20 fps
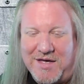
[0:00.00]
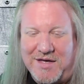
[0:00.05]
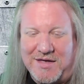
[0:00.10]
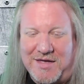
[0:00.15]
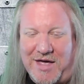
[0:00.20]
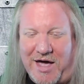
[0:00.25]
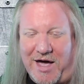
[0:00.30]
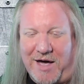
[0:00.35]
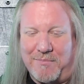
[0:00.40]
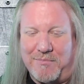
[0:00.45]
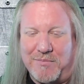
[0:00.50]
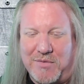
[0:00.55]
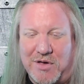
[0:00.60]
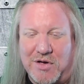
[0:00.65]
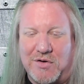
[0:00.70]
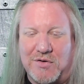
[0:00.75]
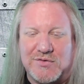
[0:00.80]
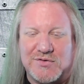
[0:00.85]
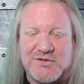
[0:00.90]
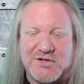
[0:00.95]
Yeah,
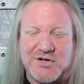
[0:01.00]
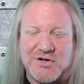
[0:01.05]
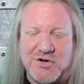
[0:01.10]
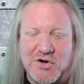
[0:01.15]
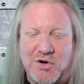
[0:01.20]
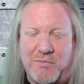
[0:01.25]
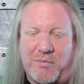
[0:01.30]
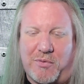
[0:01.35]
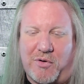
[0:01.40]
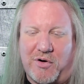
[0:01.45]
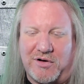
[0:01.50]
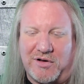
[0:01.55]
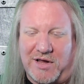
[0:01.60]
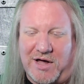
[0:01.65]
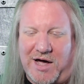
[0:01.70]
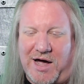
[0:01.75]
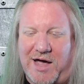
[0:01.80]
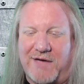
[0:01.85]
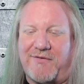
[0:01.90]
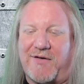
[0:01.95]
Muse, New Born
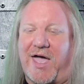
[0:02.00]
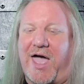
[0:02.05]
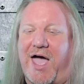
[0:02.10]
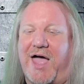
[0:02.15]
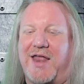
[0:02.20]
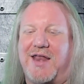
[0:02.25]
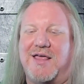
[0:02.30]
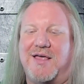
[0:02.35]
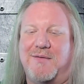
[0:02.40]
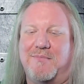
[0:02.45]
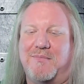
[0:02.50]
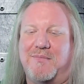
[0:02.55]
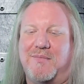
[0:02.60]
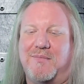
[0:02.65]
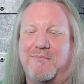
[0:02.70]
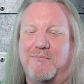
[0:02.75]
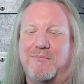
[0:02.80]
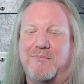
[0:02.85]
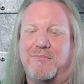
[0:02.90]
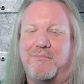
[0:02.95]
Live at
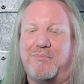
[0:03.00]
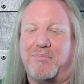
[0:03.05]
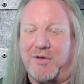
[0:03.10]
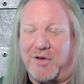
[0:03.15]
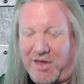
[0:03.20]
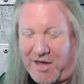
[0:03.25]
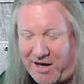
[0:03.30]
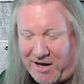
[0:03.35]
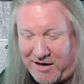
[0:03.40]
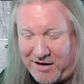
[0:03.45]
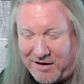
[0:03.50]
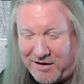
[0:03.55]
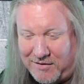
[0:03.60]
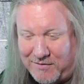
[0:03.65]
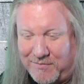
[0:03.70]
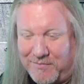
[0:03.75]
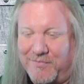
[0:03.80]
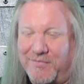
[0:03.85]
blank